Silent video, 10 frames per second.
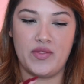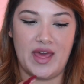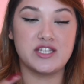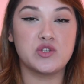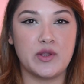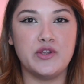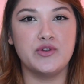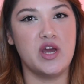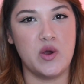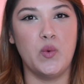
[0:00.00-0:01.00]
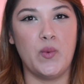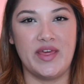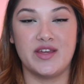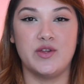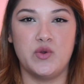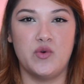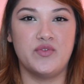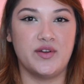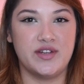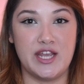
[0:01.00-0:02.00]
that's when you know whether your
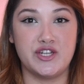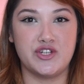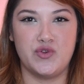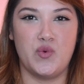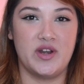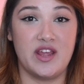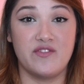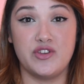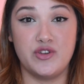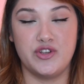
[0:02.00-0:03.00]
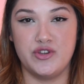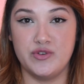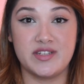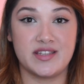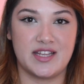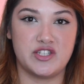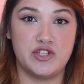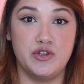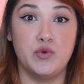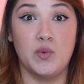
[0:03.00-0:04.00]
foundation or whatever you're using
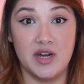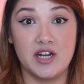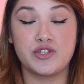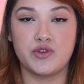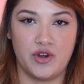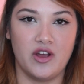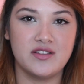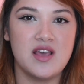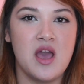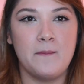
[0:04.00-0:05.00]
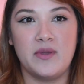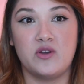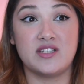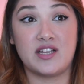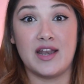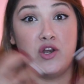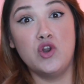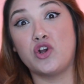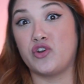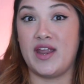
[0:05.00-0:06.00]
that's new works or not. Because it can
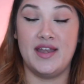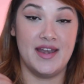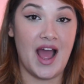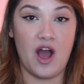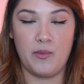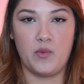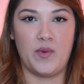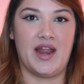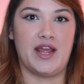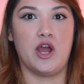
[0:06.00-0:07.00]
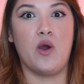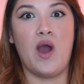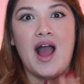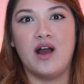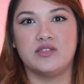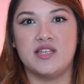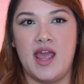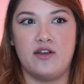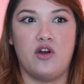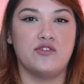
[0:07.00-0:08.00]
look great now, but when I go out
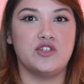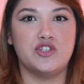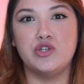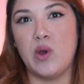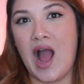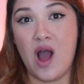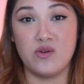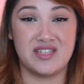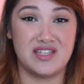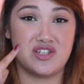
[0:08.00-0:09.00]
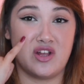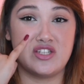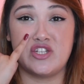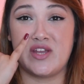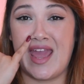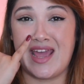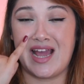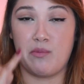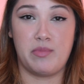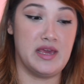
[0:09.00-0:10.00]
and after 2 hours it starts to
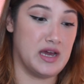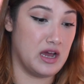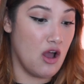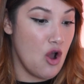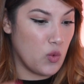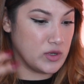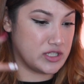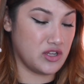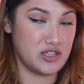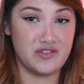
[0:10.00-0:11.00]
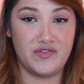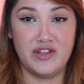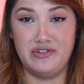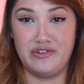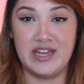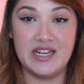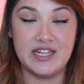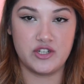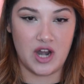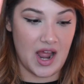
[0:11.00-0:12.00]
cake up here, or it starts to feel
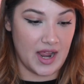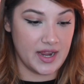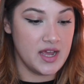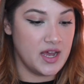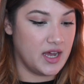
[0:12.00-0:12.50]
really dry,